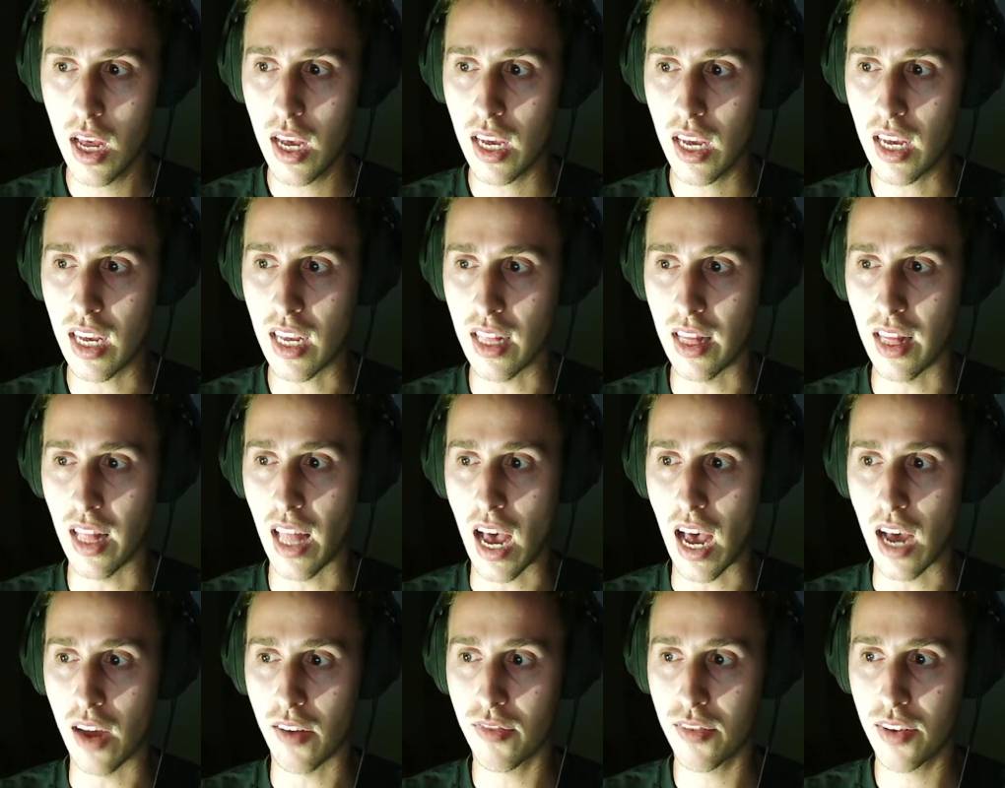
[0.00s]
He
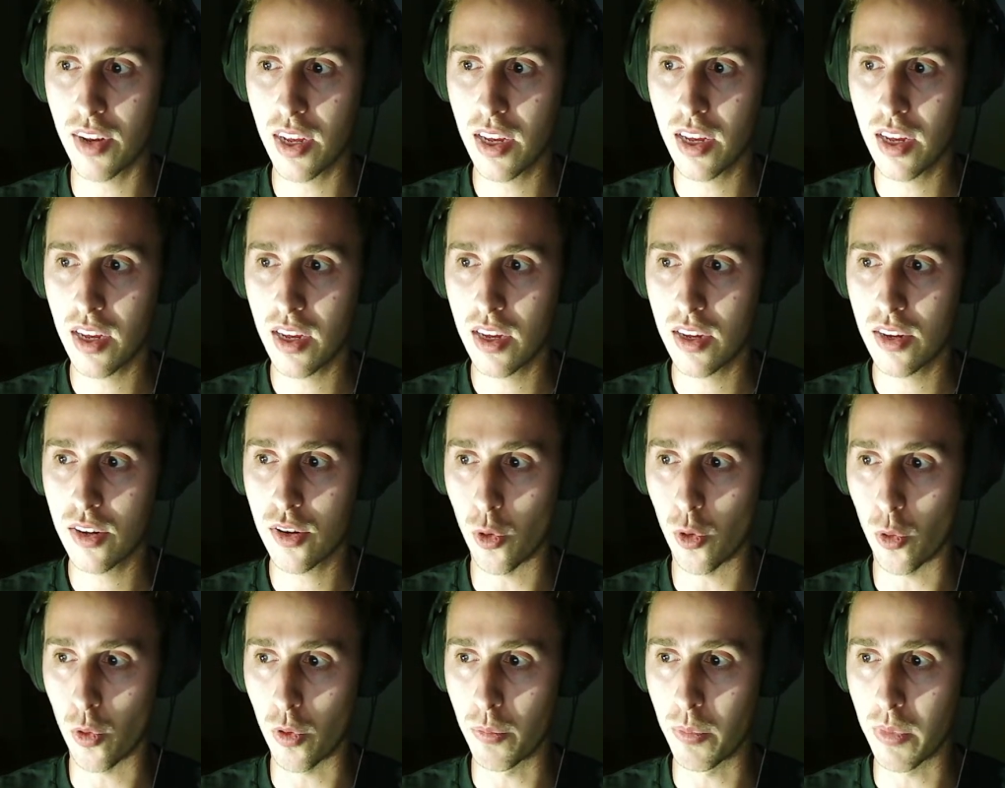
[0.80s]
laughed,
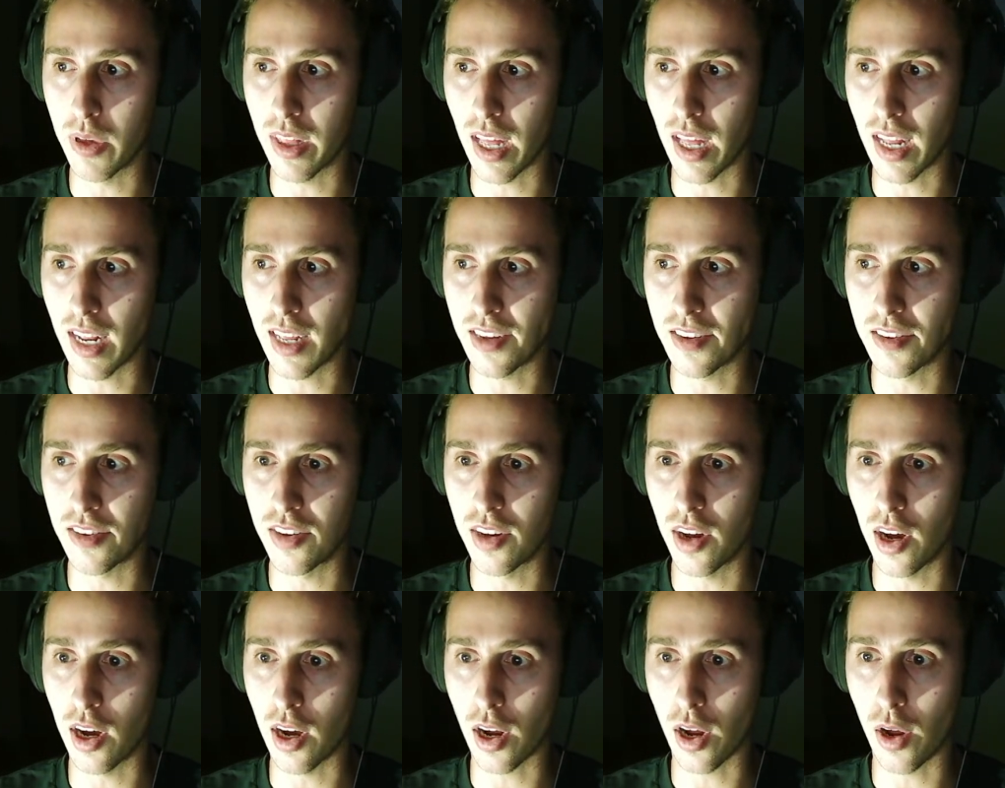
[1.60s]
told me that he's
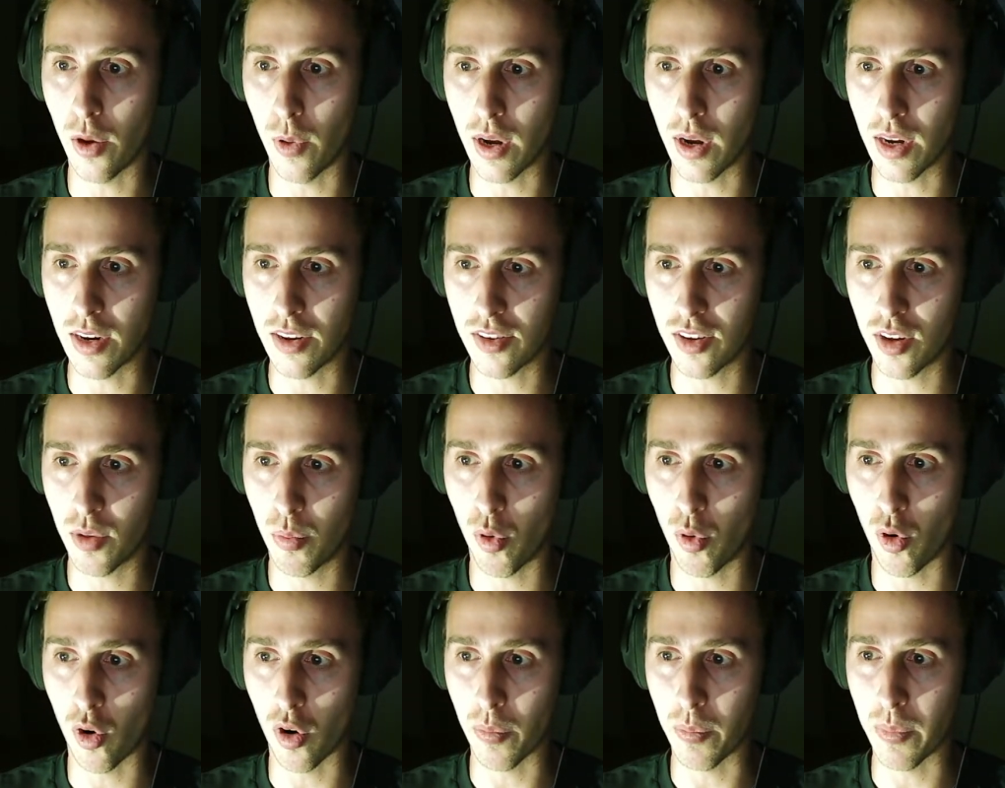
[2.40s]
not going to
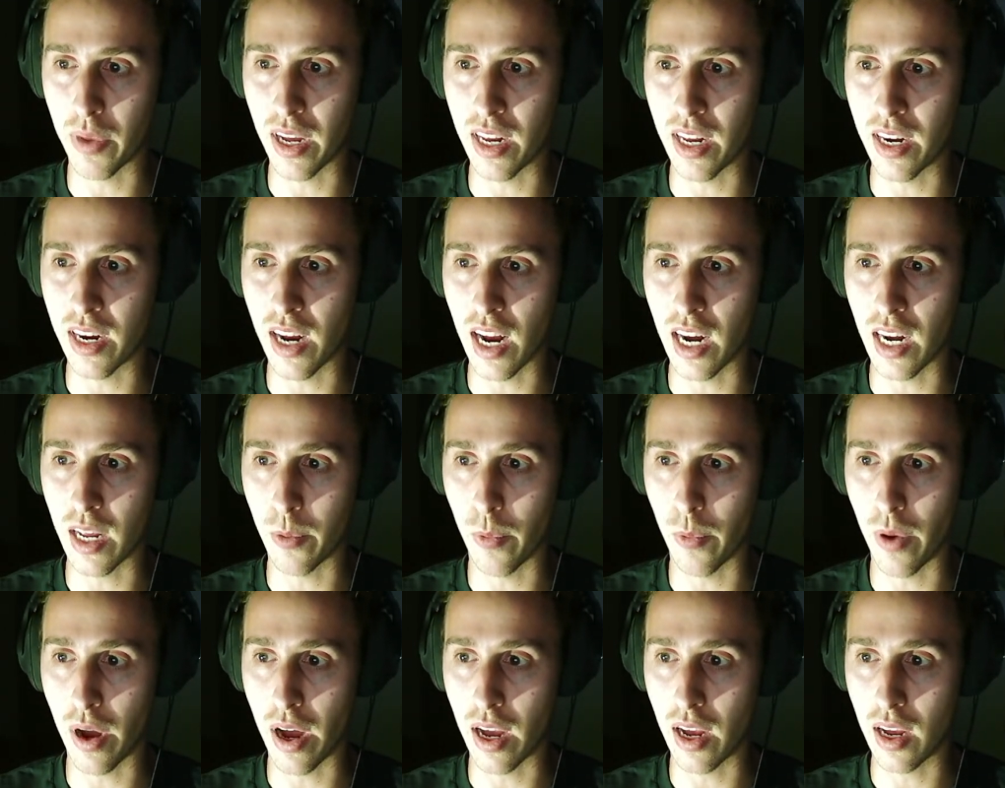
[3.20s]
support me in any
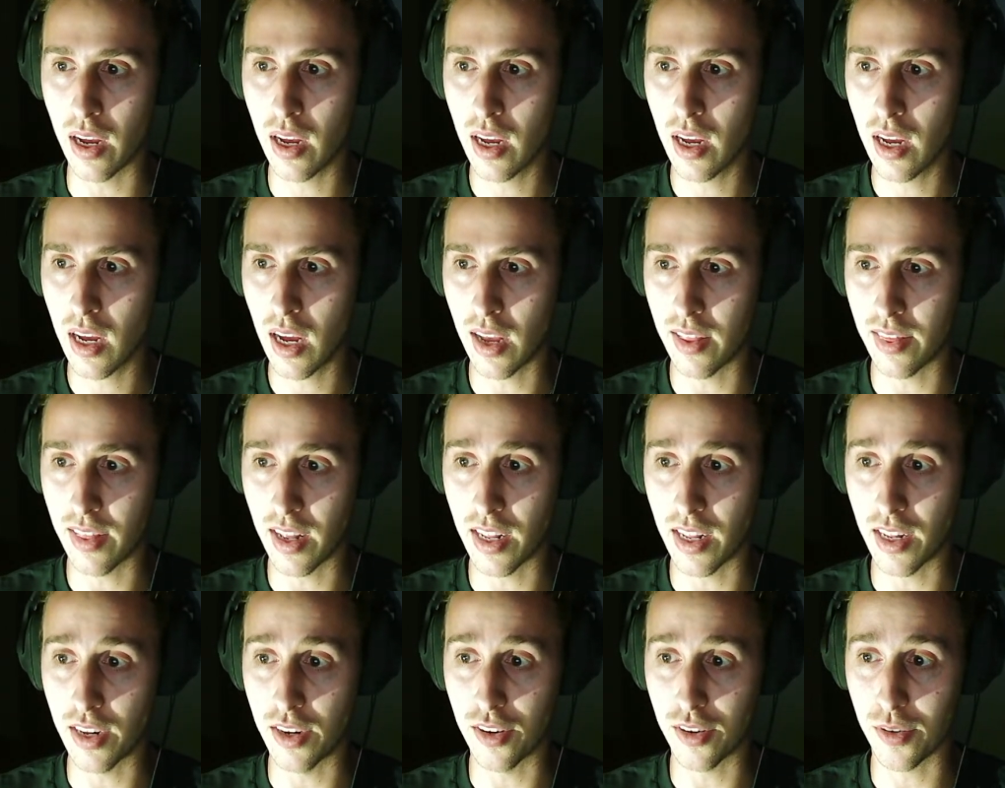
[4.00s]
way, and
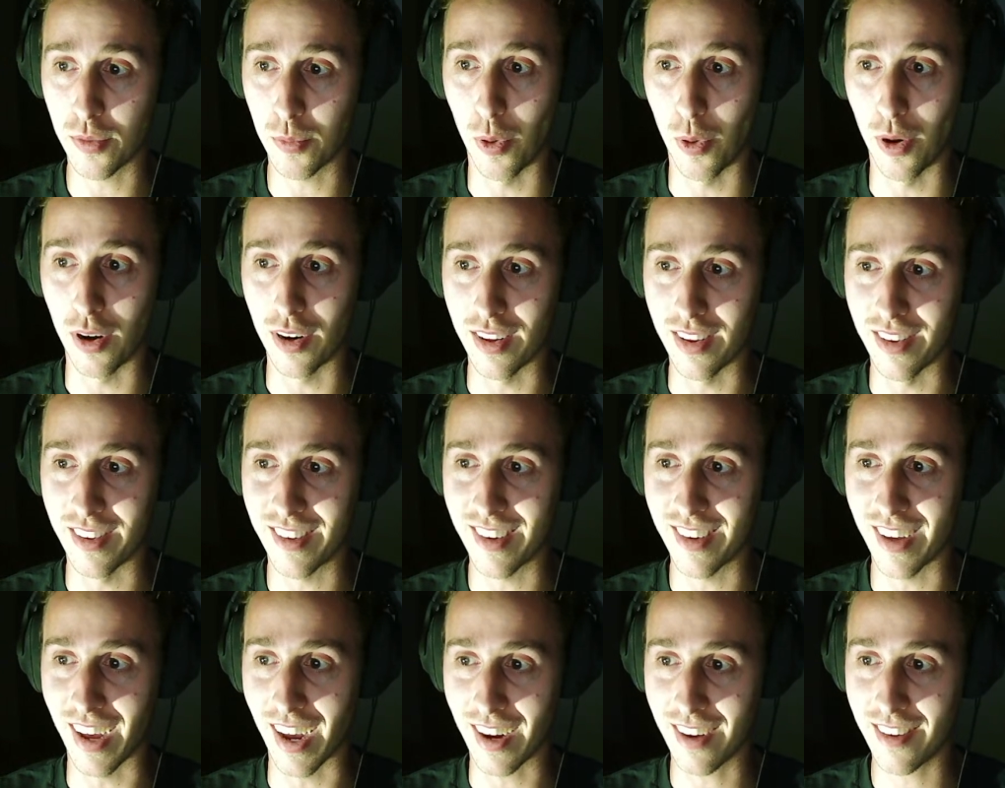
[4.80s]
that he just wanted
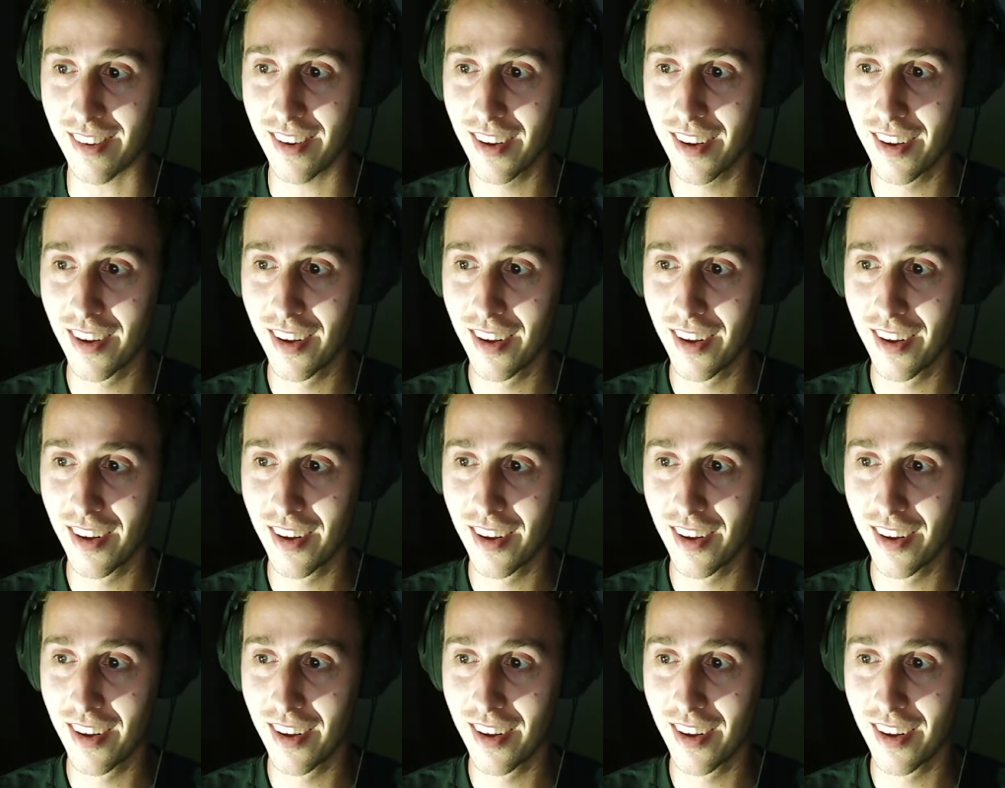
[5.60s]
sex.